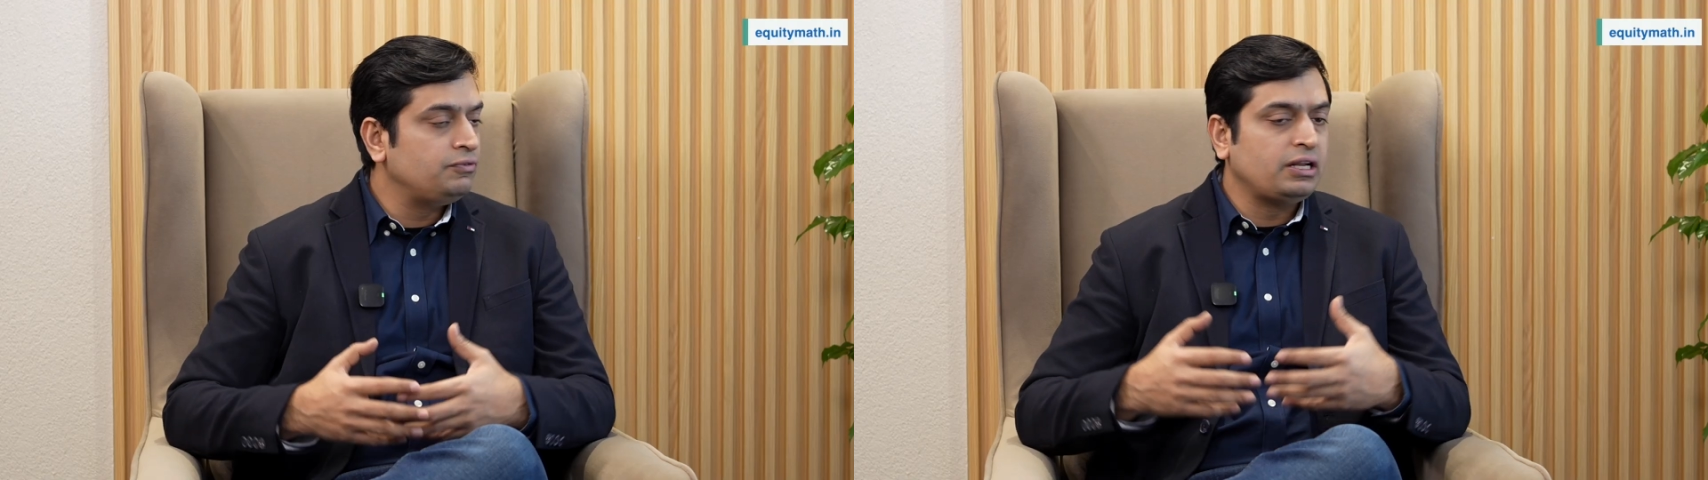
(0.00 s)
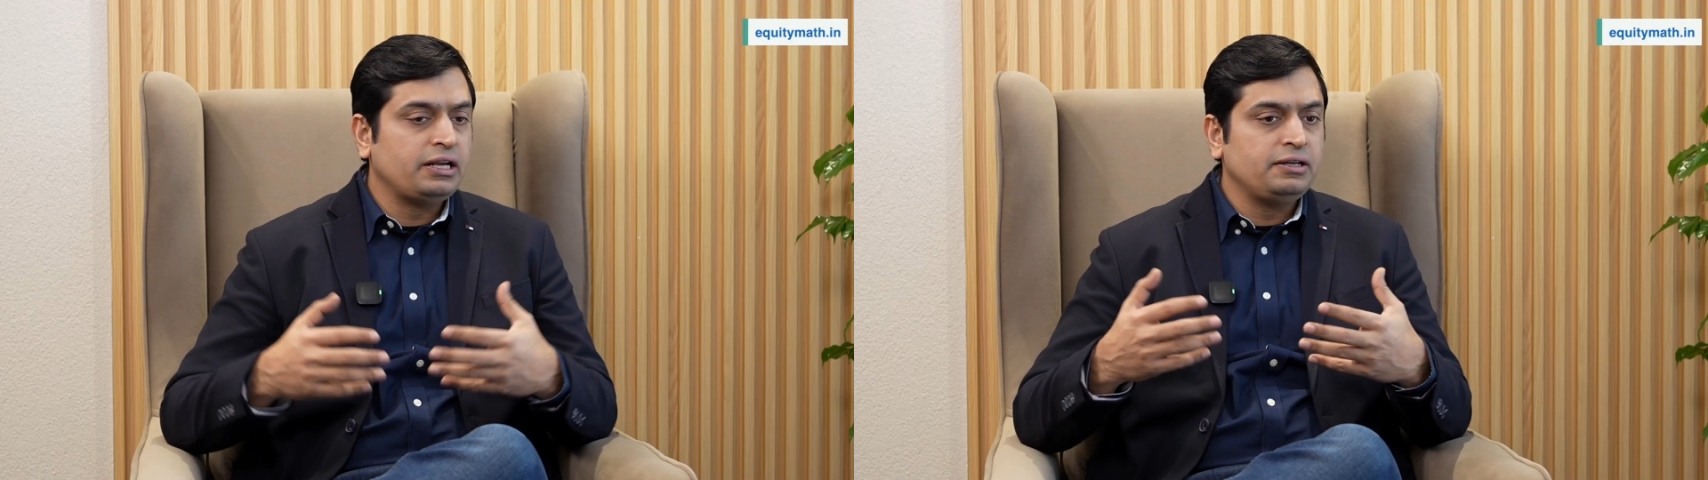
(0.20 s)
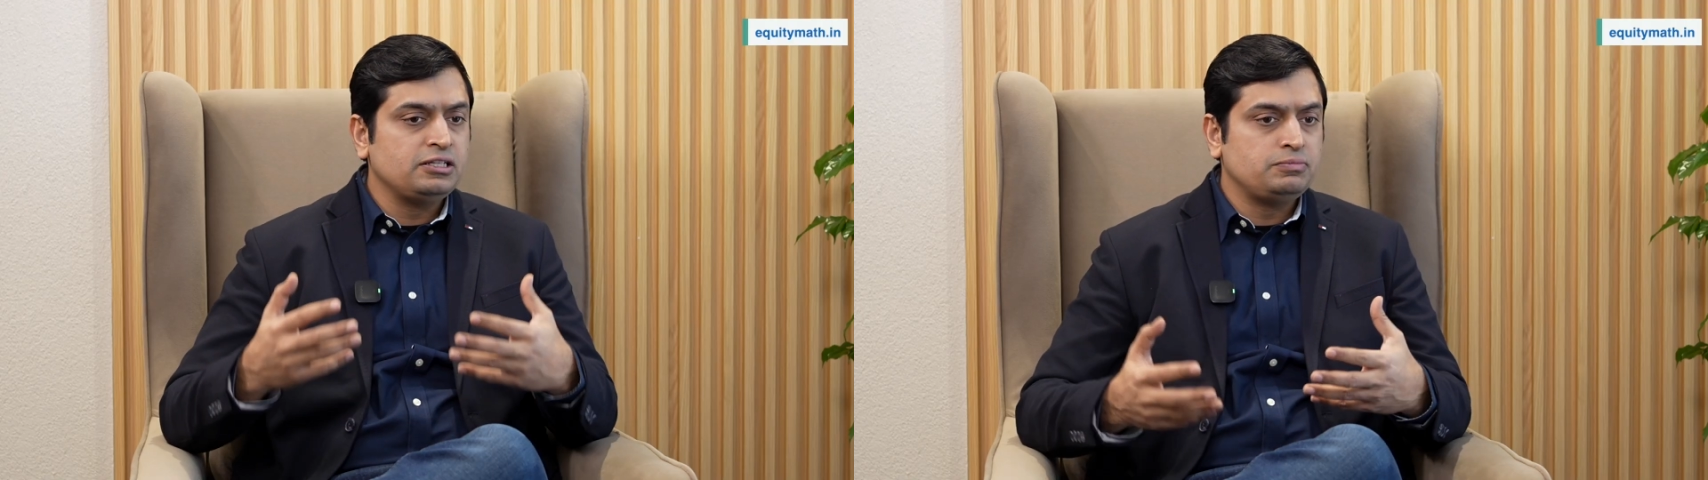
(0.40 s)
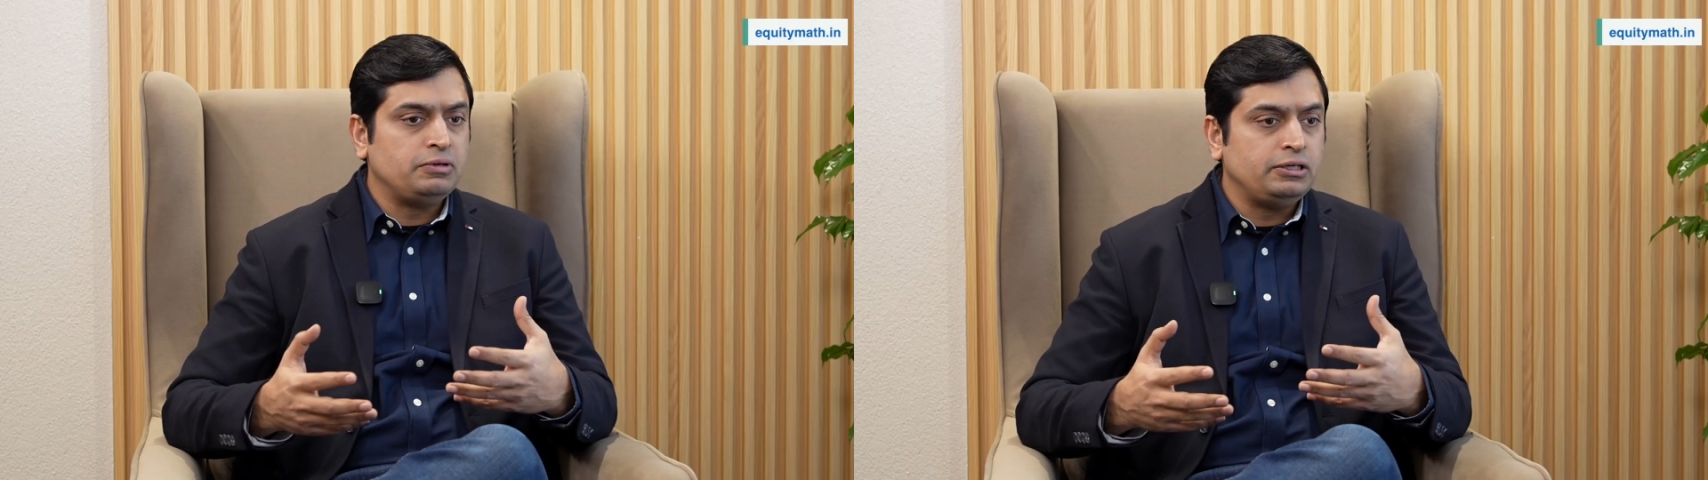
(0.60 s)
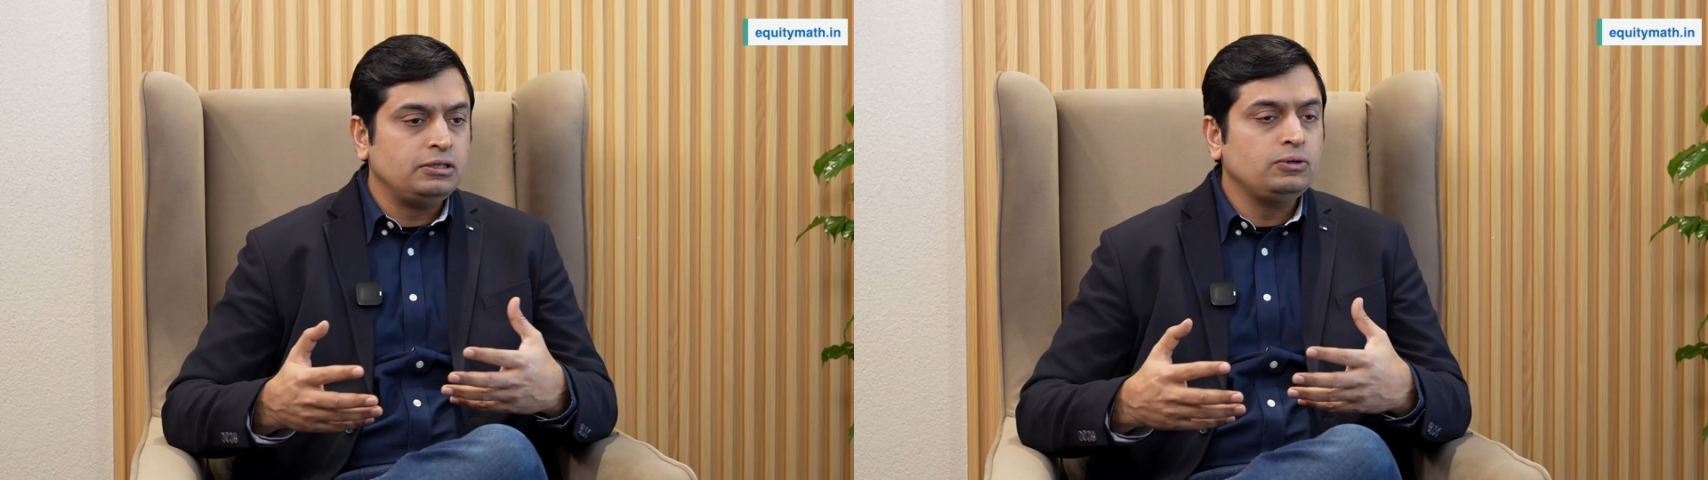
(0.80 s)
We are in this
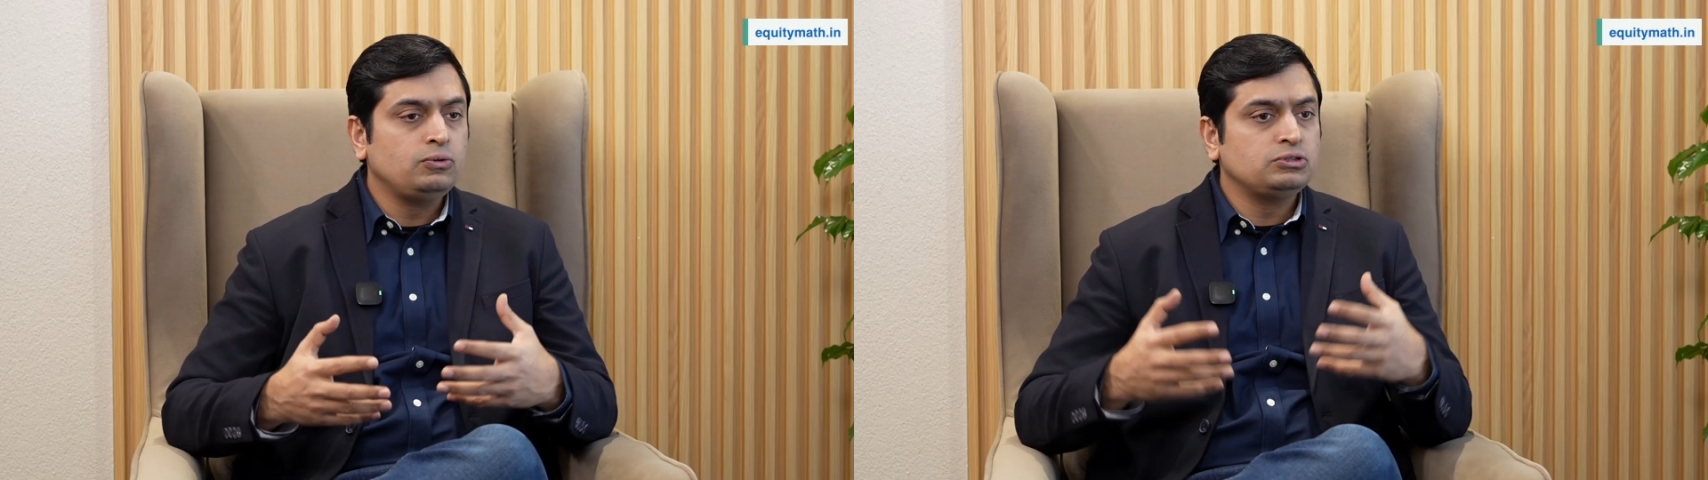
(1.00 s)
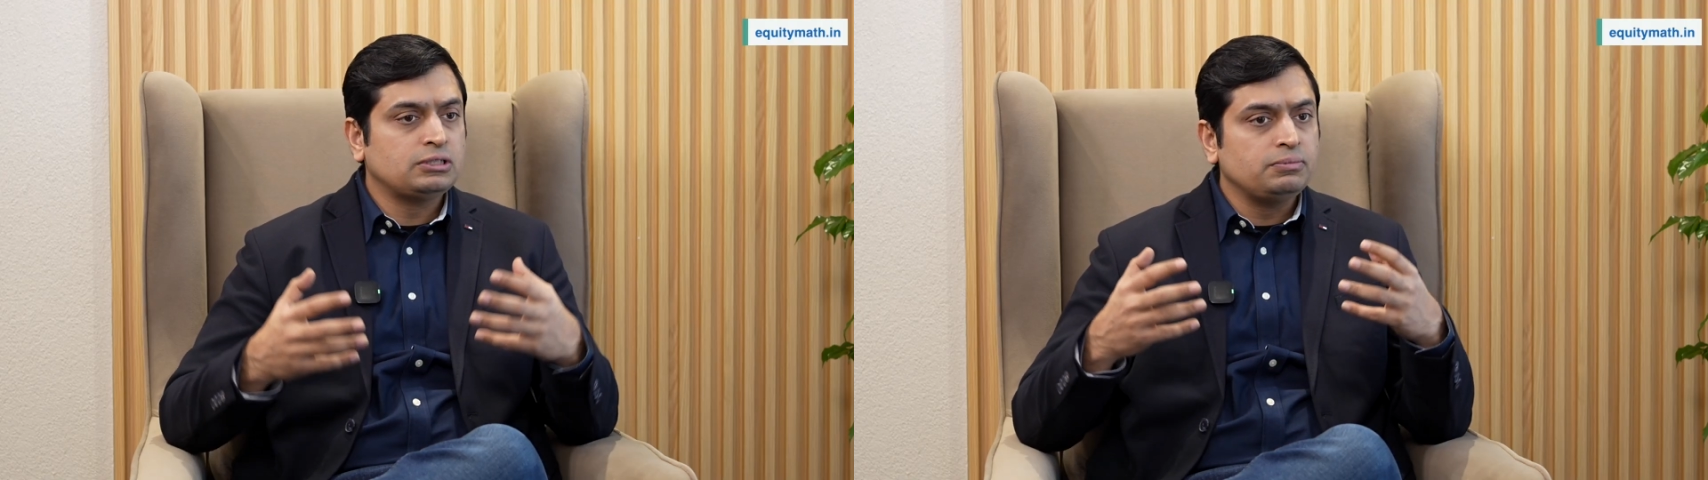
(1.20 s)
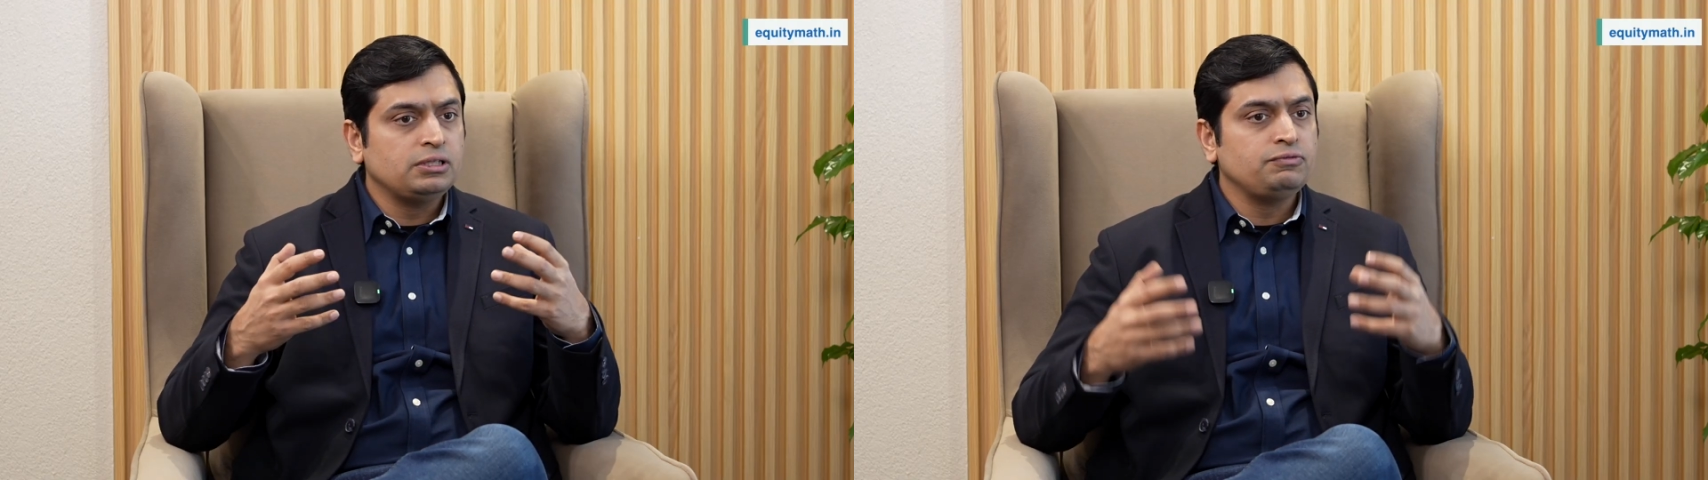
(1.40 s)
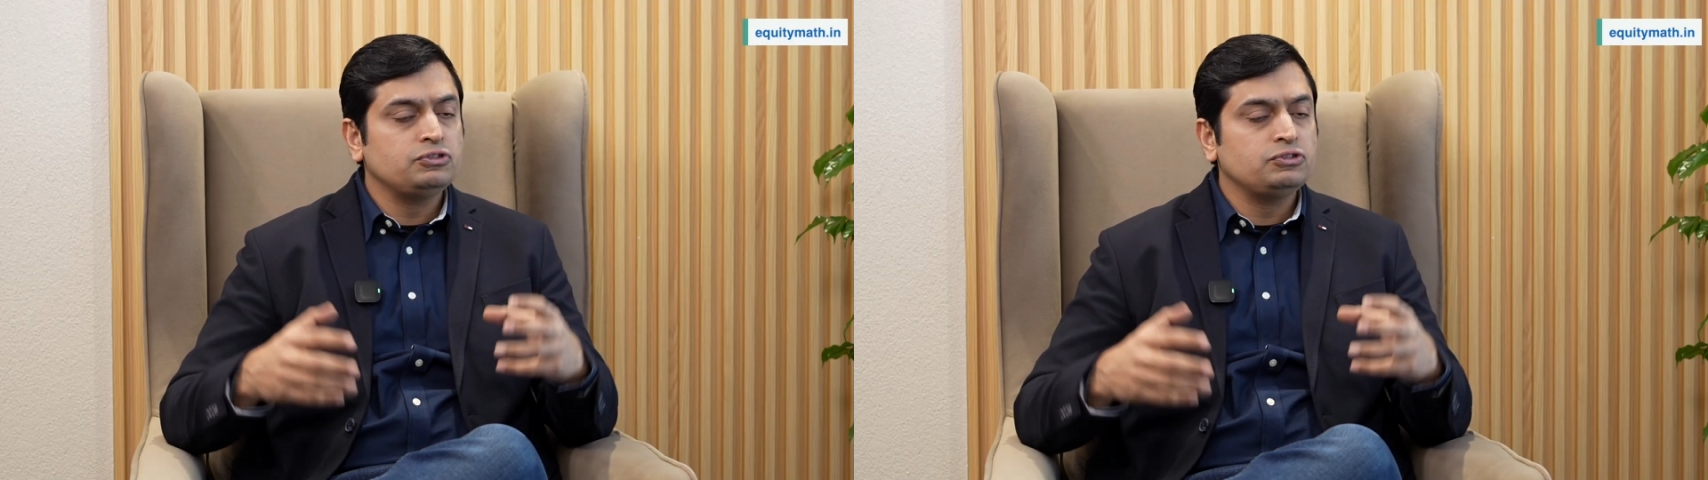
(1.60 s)
build to something